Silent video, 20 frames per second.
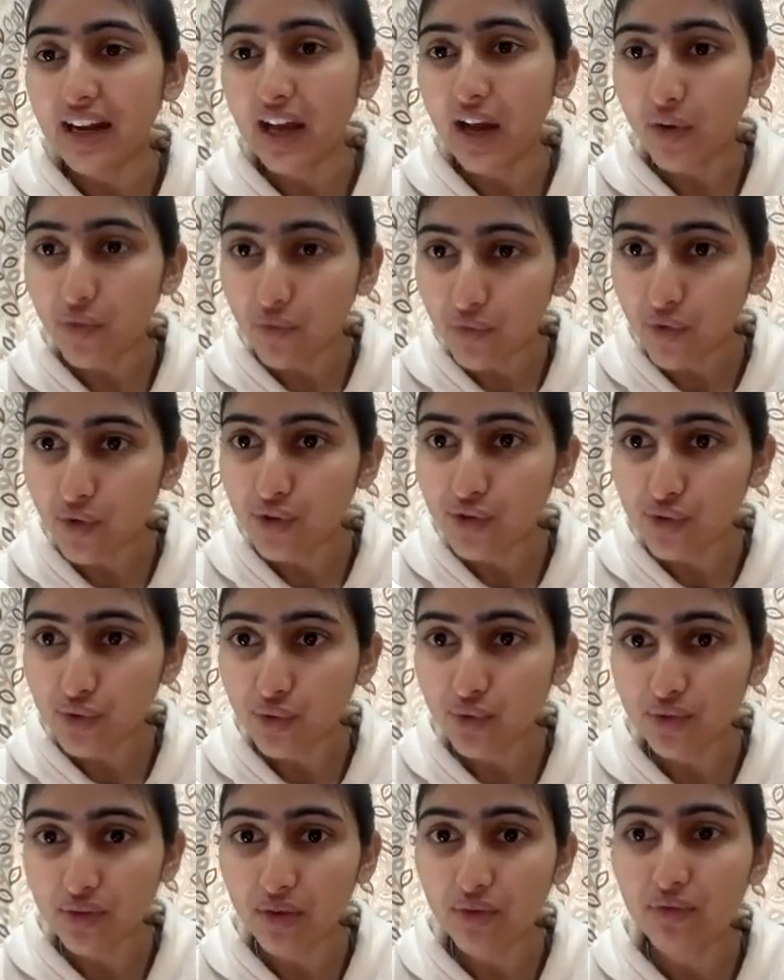And now
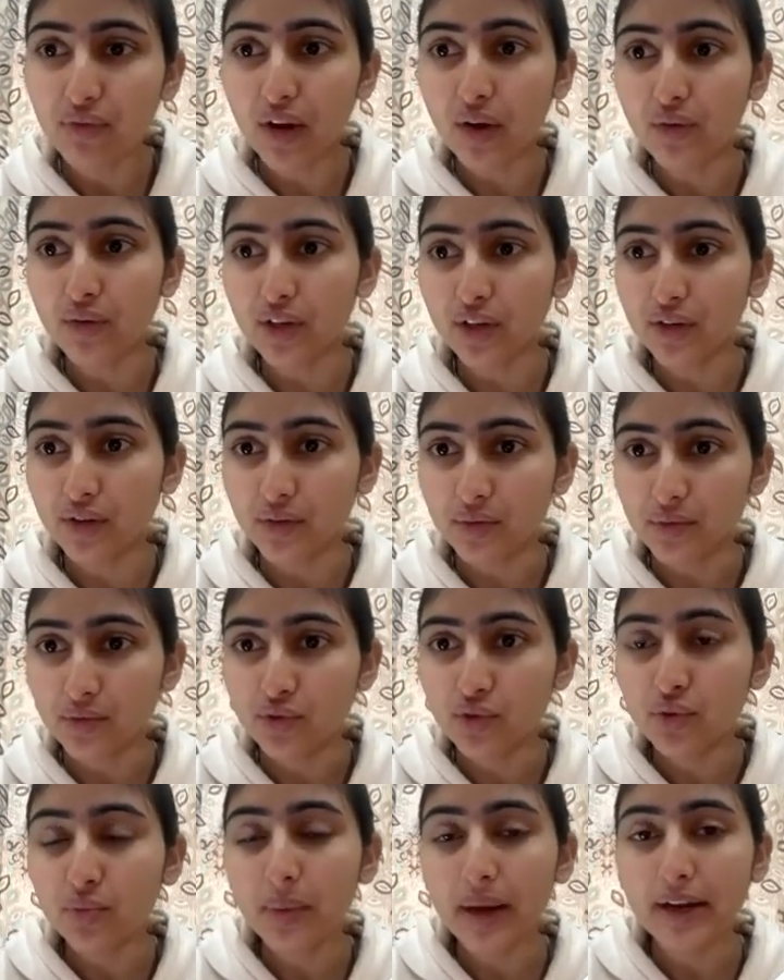for you, the
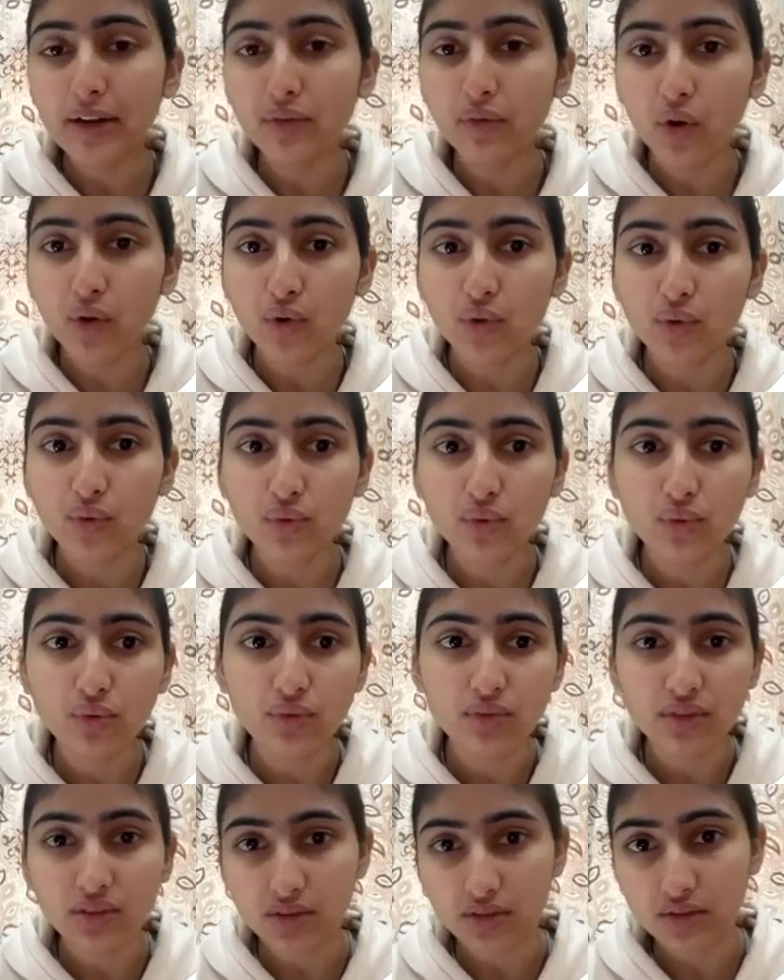founder, you might want
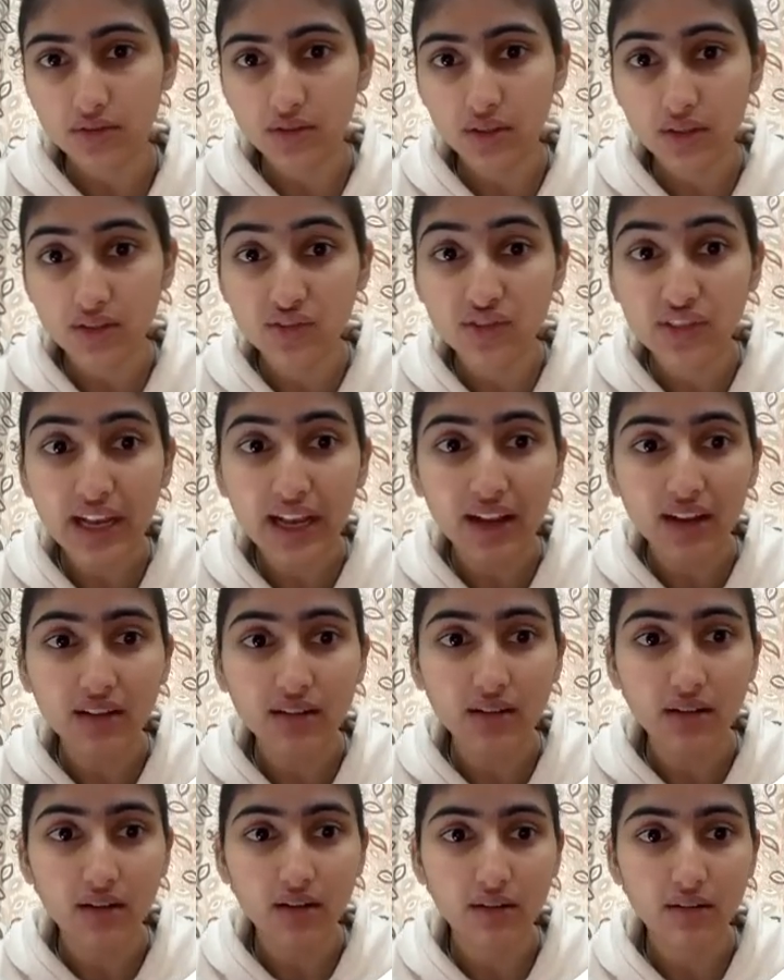to just
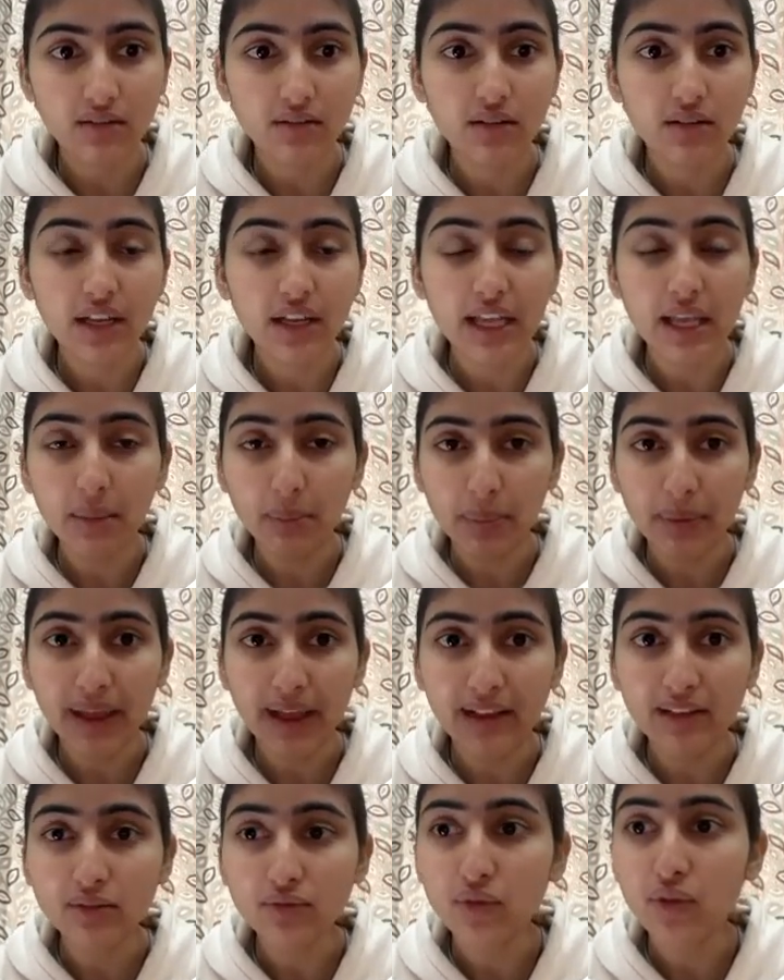check the
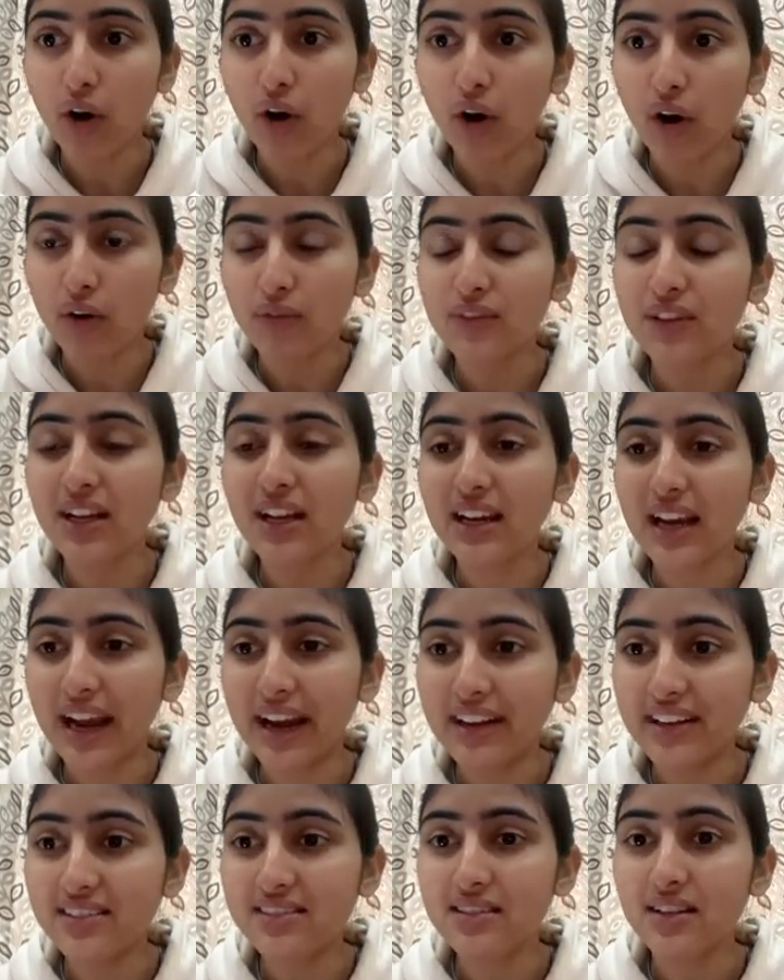KPIs for all of the
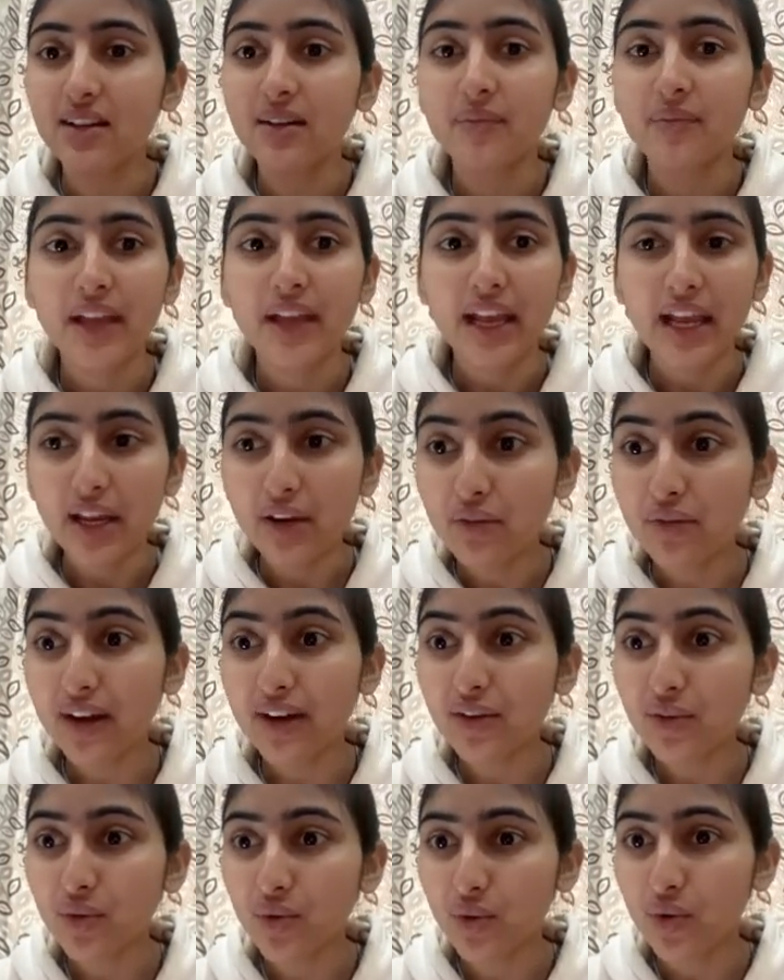clients
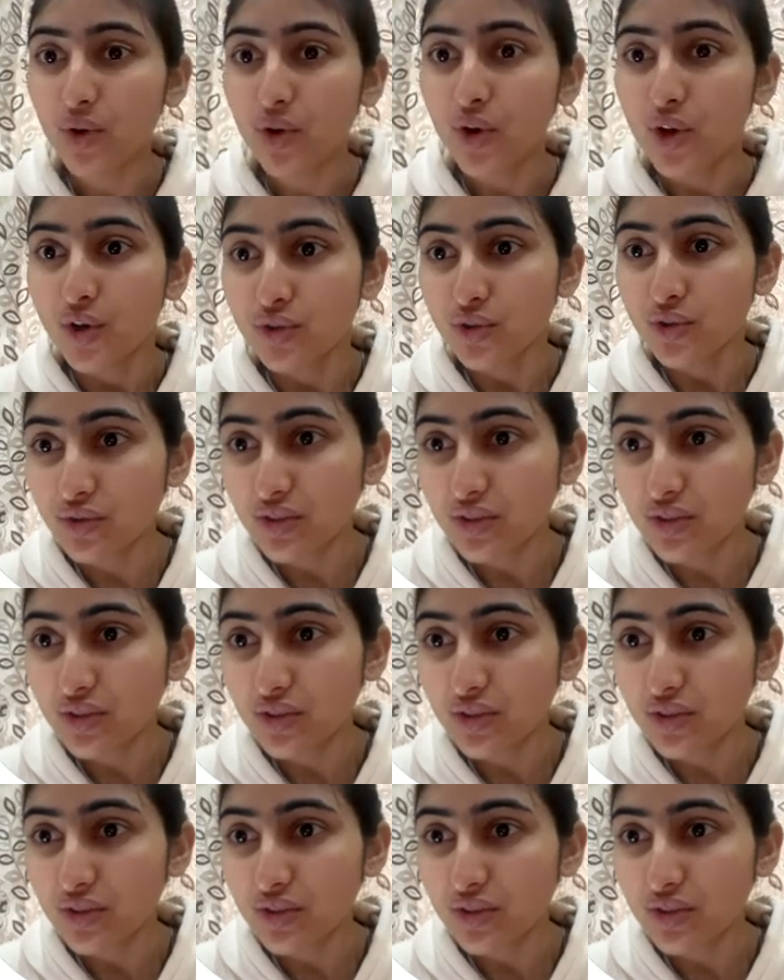in one go.